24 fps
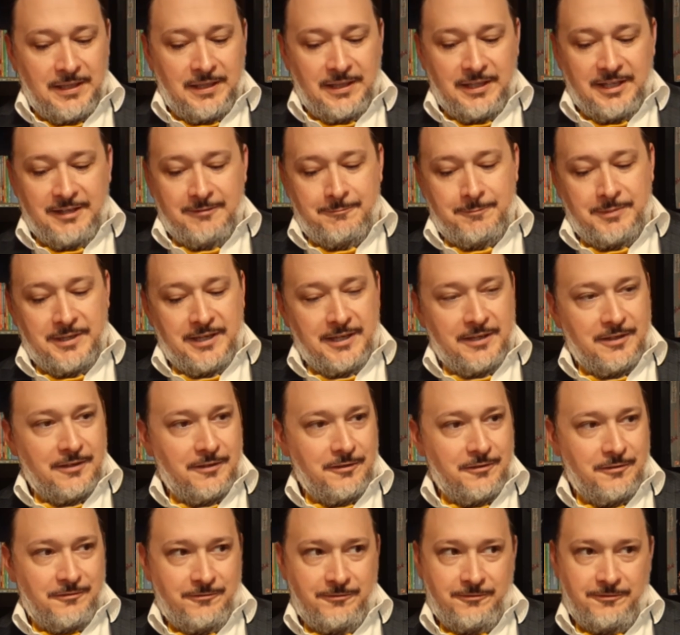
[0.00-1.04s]
left by
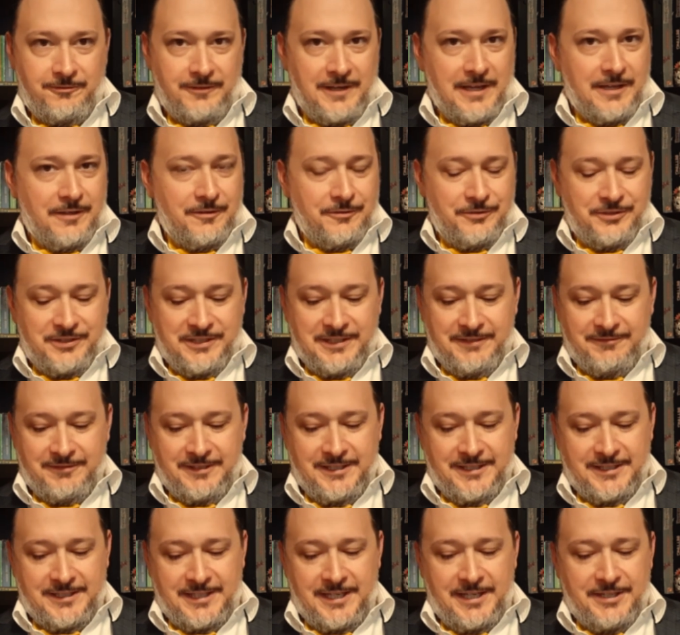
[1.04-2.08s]
another foul
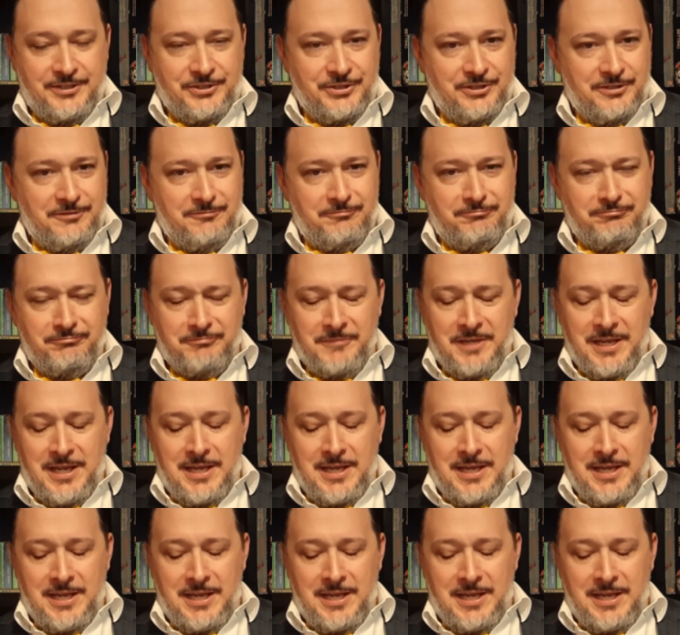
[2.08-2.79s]
civilization,